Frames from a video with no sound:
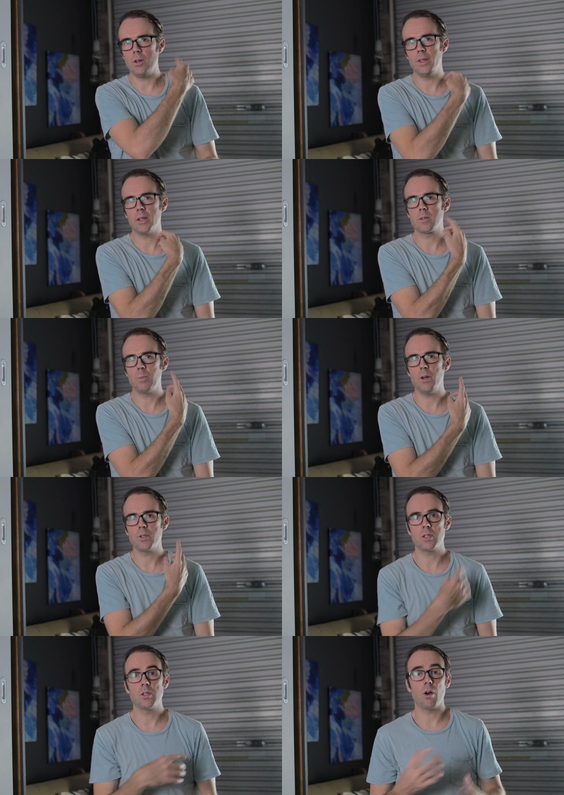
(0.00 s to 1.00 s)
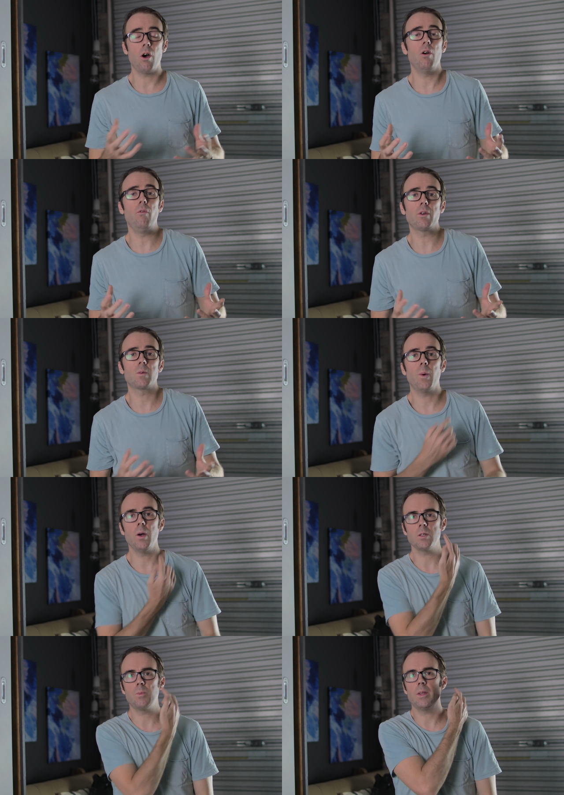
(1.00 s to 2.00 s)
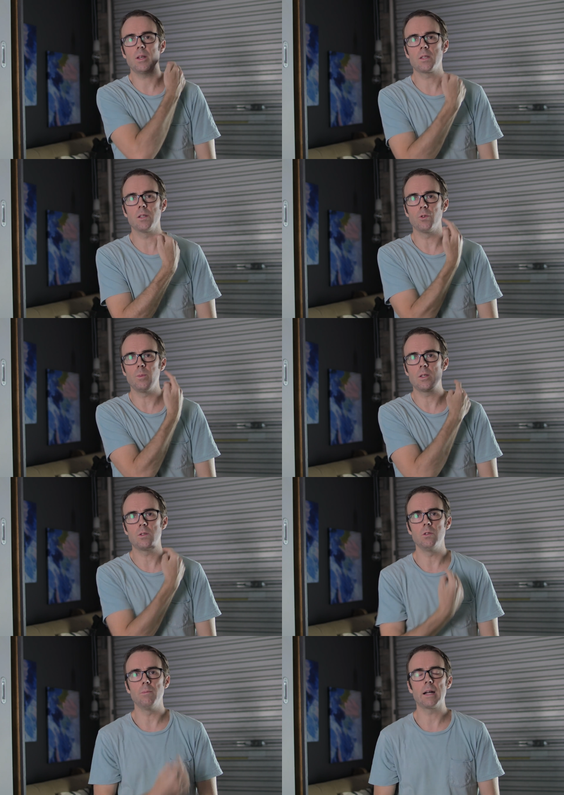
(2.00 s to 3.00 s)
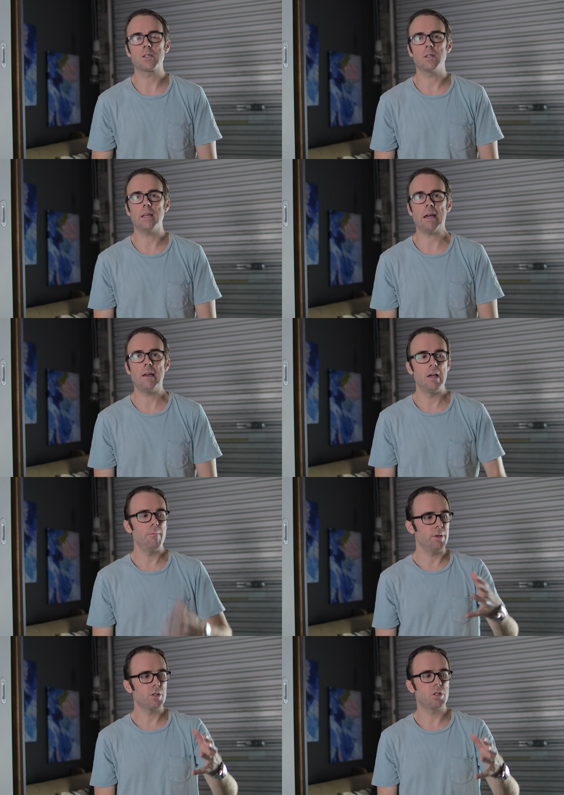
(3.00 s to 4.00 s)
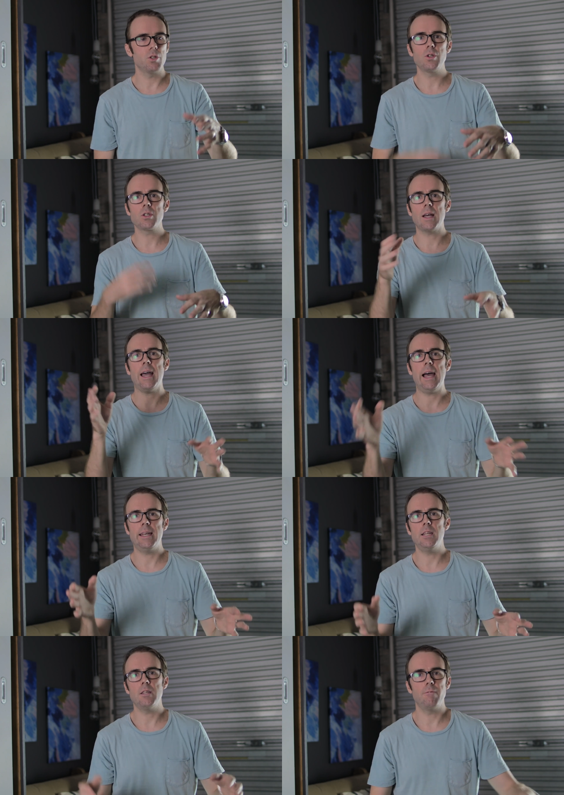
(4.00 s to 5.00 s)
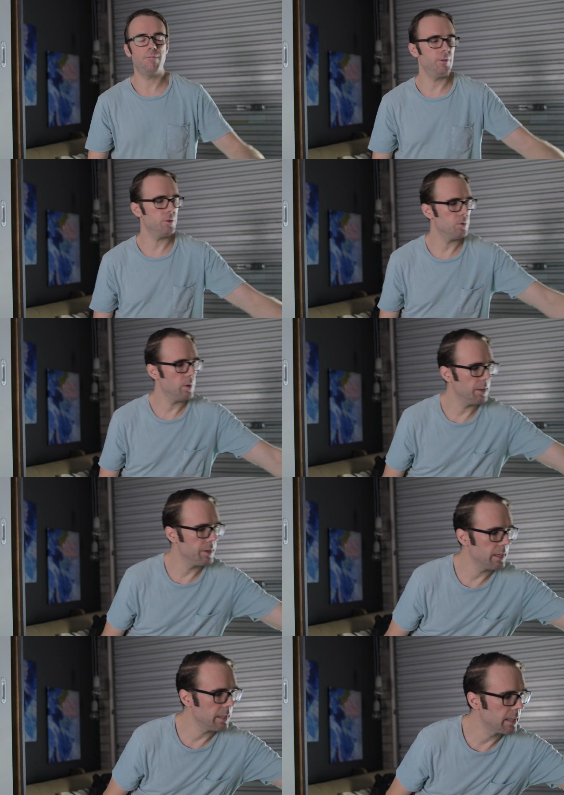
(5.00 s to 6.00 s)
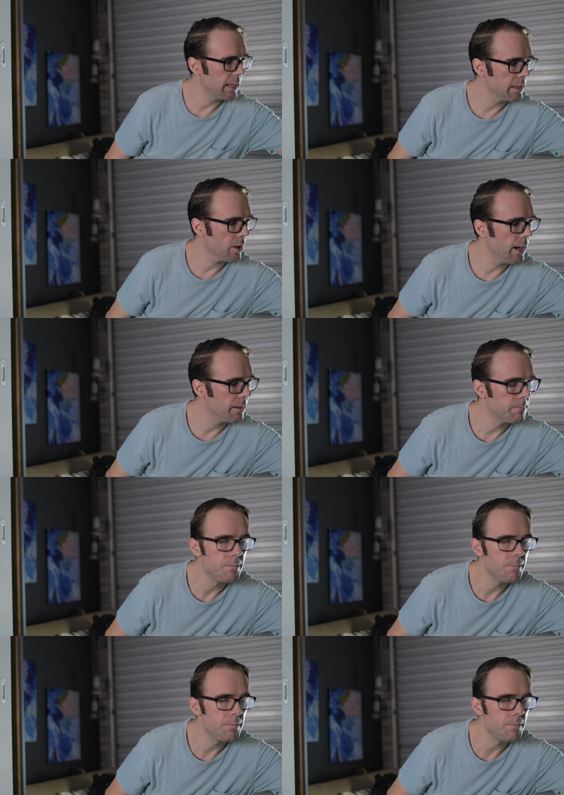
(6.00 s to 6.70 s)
exposure. It's not overexposed, but it's a little bit too much there. But as soon as I add in the key light,